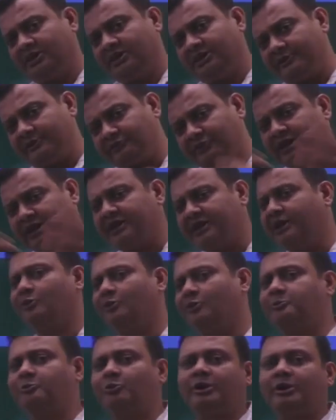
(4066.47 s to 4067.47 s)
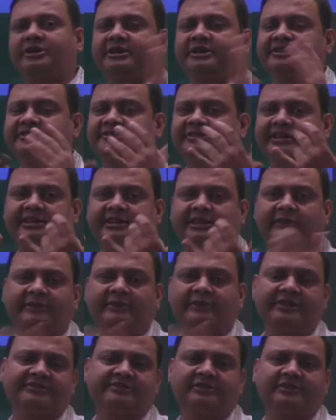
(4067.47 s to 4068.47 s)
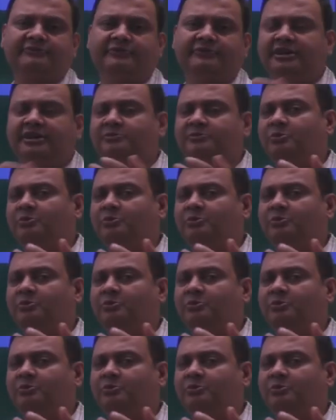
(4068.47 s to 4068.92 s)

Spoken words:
different kind of quantities like gravitational field,